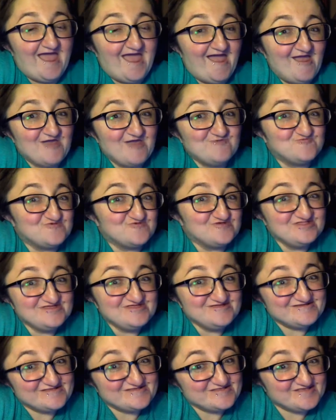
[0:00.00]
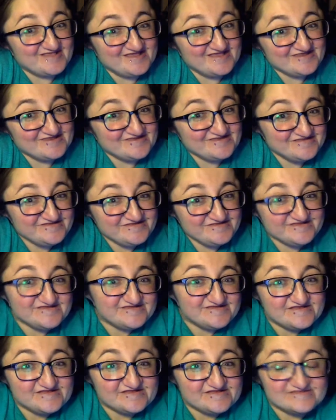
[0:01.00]
I'm really excited
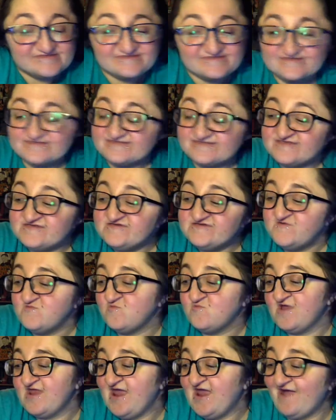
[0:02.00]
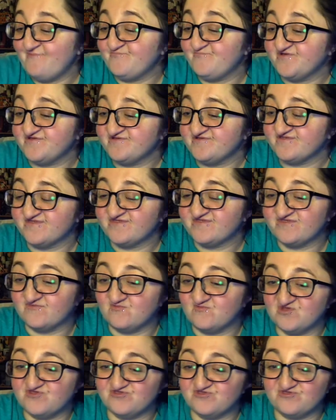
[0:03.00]
to see what happens with